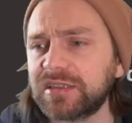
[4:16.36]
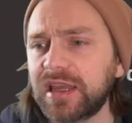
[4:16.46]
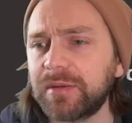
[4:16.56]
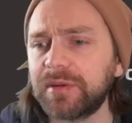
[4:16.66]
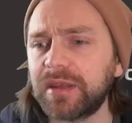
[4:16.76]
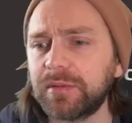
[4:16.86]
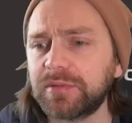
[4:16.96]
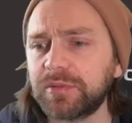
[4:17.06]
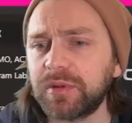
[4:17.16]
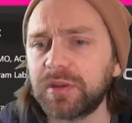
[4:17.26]
there being able
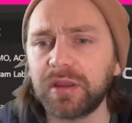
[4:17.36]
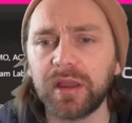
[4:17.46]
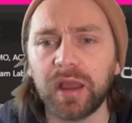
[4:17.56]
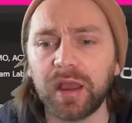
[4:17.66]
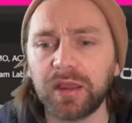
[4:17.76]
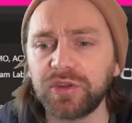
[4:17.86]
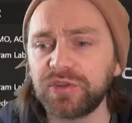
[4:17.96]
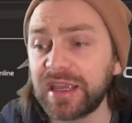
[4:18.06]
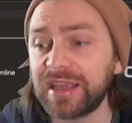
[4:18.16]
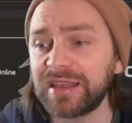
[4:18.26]
to be uh,
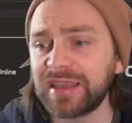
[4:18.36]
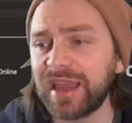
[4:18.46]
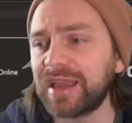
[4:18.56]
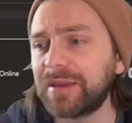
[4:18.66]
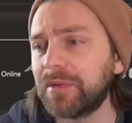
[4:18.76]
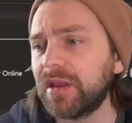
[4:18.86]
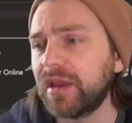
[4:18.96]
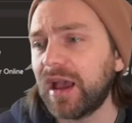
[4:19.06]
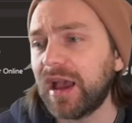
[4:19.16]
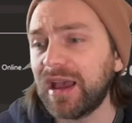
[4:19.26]
used in game.
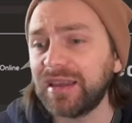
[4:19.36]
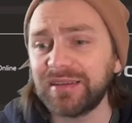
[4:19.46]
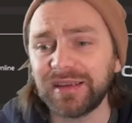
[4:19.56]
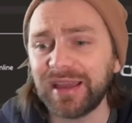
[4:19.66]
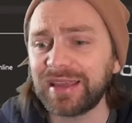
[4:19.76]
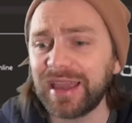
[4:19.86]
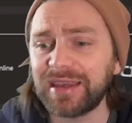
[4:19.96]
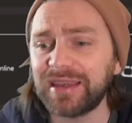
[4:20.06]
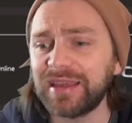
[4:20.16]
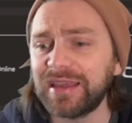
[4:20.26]
And
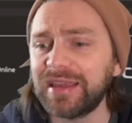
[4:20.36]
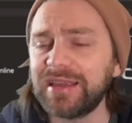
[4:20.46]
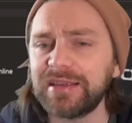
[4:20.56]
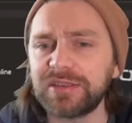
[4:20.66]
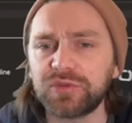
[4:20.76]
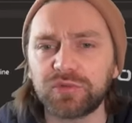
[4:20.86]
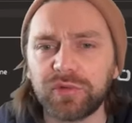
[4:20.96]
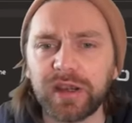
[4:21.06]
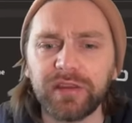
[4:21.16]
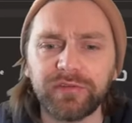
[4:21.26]
again, it is
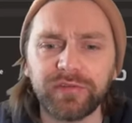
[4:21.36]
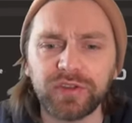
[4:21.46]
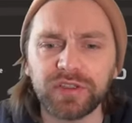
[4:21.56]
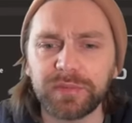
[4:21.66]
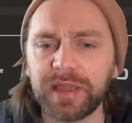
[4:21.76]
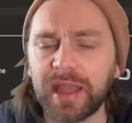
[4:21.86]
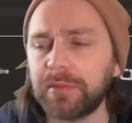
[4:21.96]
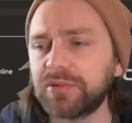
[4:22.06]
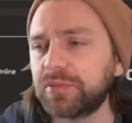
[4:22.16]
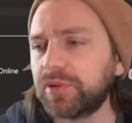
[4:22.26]
ready for you to be
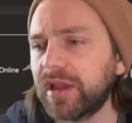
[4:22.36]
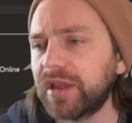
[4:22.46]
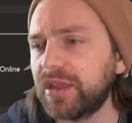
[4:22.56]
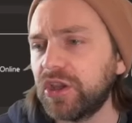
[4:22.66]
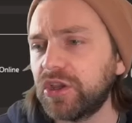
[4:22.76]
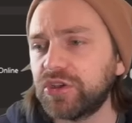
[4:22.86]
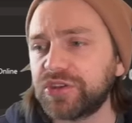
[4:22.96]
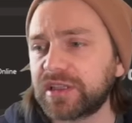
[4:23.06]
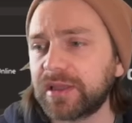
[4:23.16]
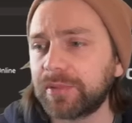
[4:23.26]
able to play. You
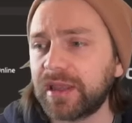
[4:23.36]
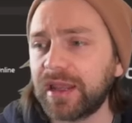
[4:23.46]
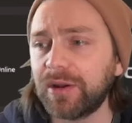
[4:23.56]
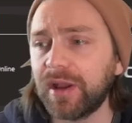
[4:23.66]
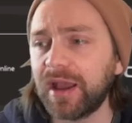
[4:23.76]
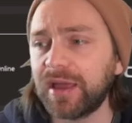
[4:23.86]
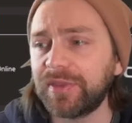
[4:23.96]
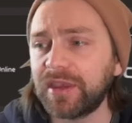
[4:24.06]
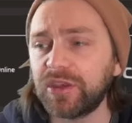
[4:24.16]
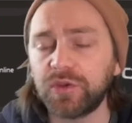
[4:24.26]
just click play now,
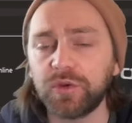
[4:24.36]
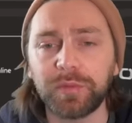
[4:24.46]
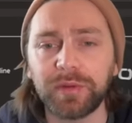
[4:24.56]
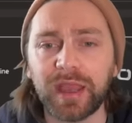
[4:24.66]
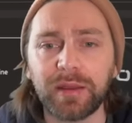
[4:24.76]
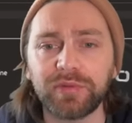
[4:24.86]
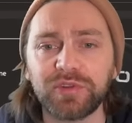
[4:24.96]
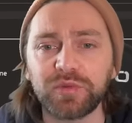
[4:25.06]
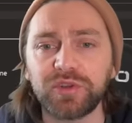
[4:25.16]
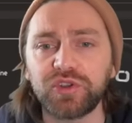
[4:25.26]
and then you'll be able
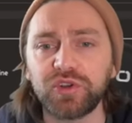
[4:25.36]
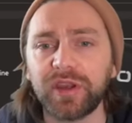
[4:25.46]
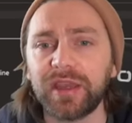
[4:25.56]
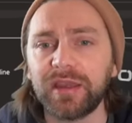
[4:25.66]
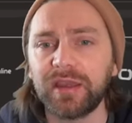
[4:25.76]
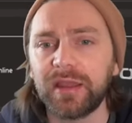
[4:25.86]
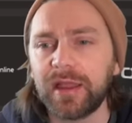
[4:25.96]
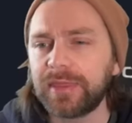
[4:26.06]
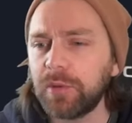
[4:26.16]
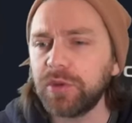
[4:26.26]
to enjoy it.
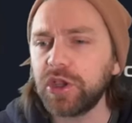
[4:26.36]
Then we